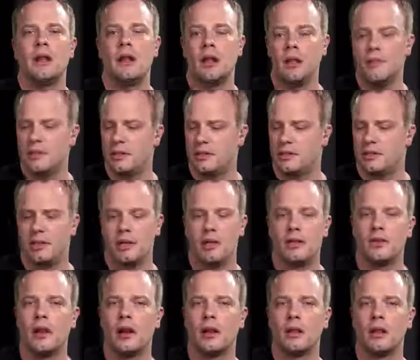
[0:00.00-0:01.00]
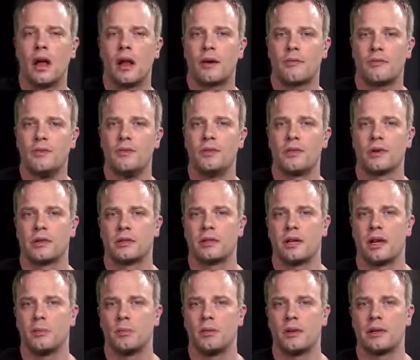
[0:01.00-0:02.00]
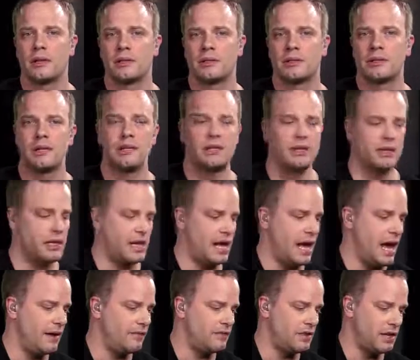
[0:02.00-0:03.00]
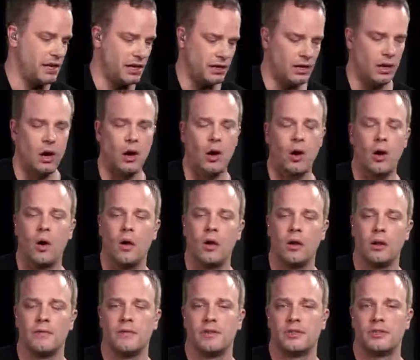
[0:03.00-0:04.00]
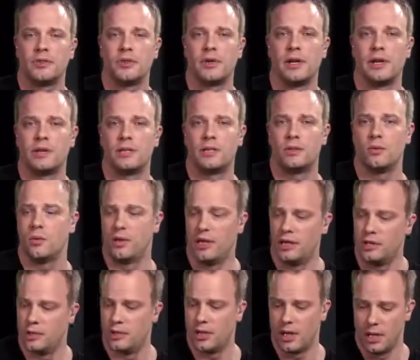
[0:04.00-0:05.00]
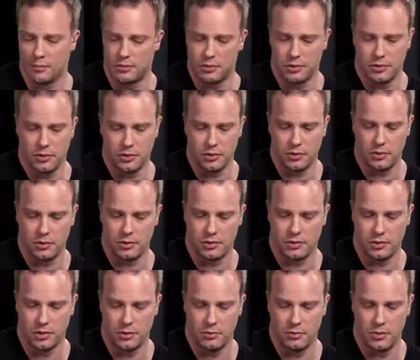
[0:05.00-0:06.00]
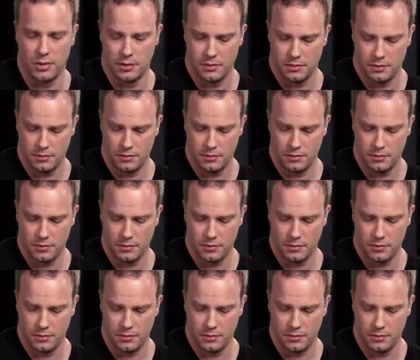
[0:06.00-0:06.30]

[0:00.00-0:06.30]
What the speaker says: Now let me just tell you, a lot of newer guitar players think that they have to hit all of the strings when they do an upstroke strum.